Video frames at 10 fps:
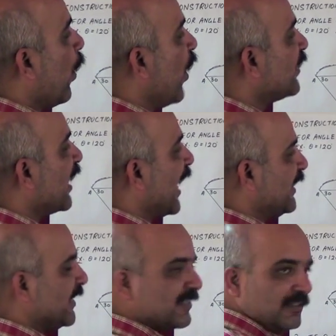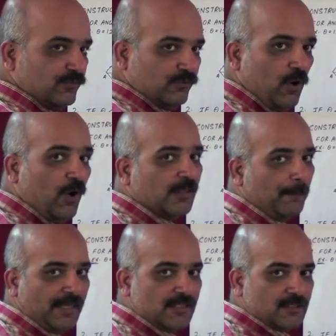on the line itself, on the
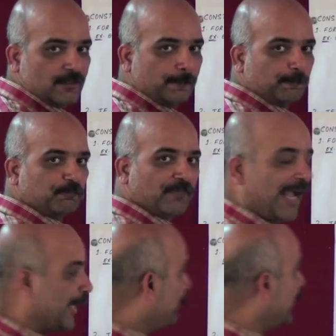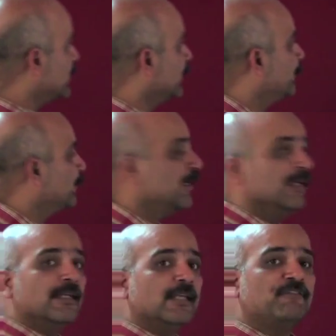base. I repeat,
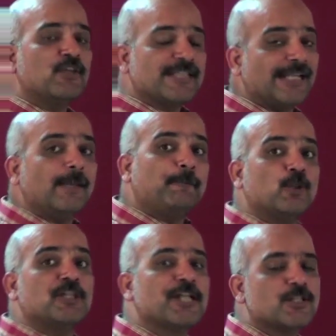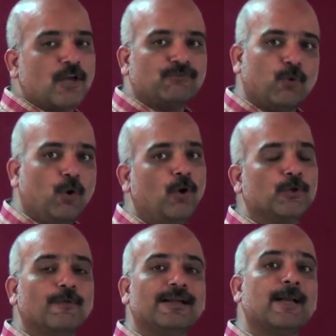if you check the positions of O,
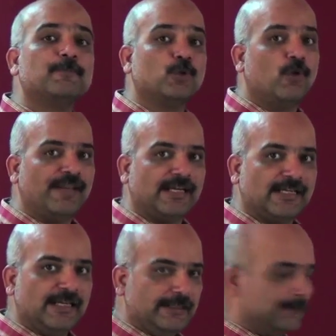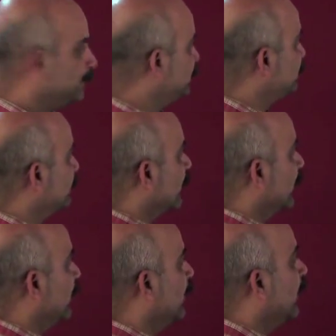you will come to know very clearly.
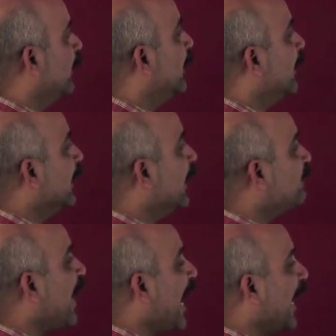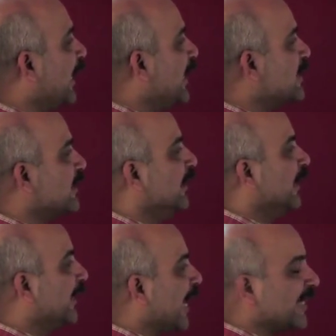If the angle is
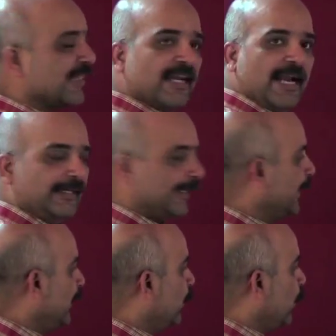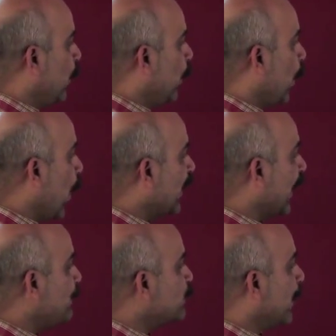greater than 90, O
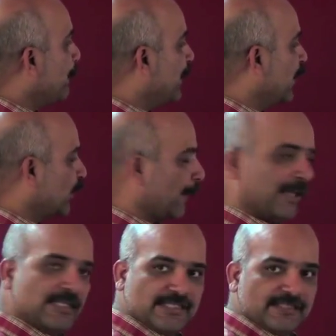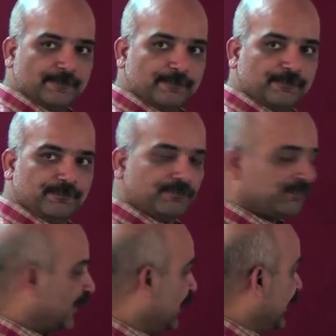comes below the base.
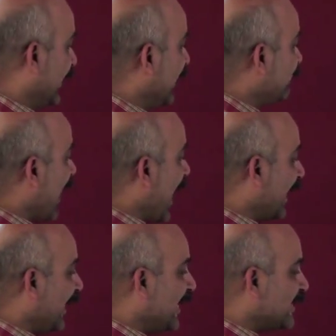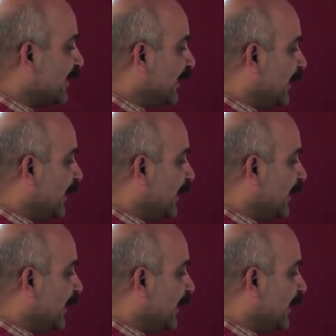If the angle is